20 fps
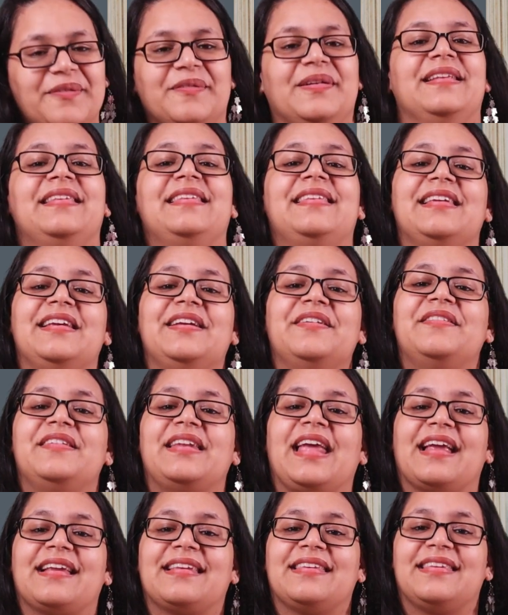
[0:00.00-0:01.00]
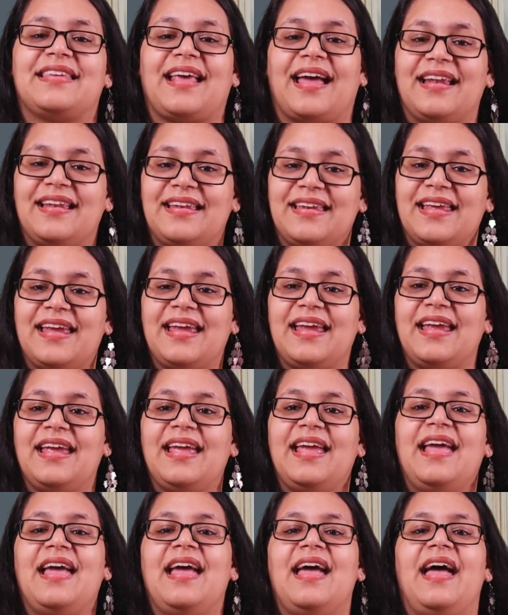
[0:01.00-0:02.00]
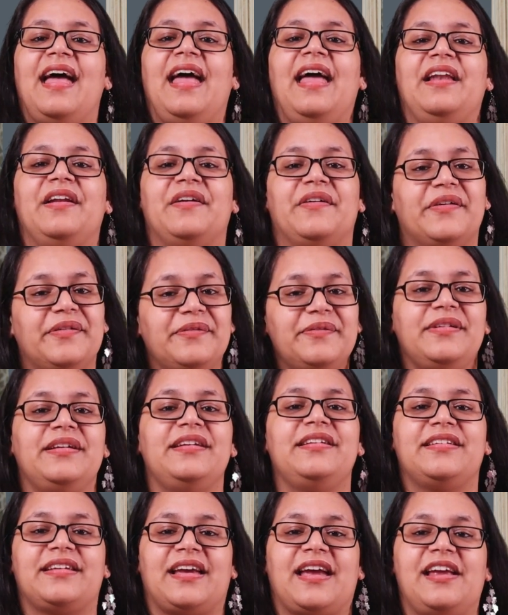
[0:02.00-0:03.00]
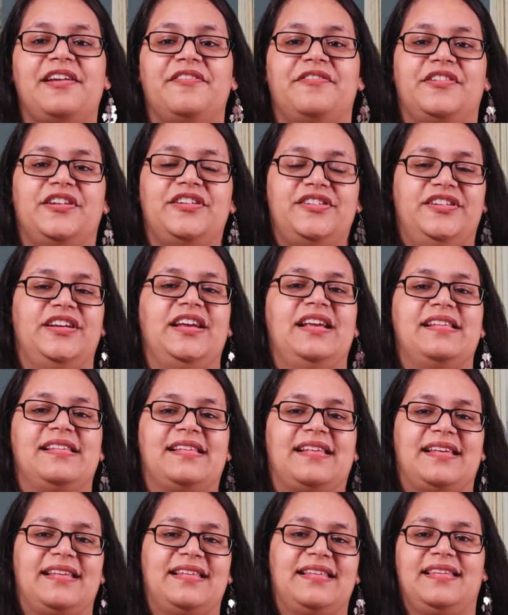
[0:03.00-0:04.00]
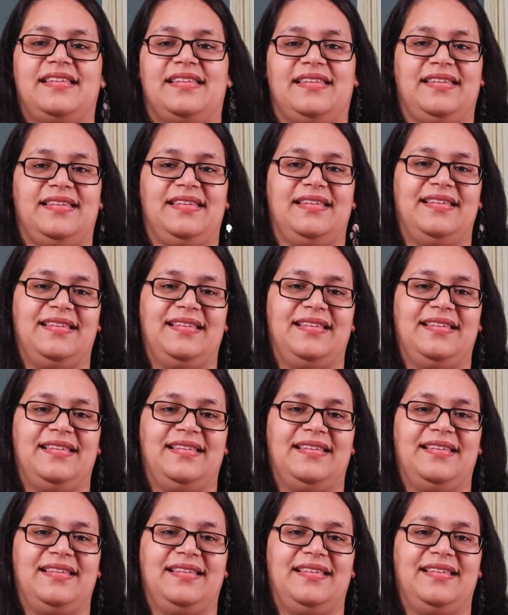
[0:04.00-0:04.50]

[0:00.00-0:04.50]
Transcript: We'll see you next Sunday and always shine for Jesus.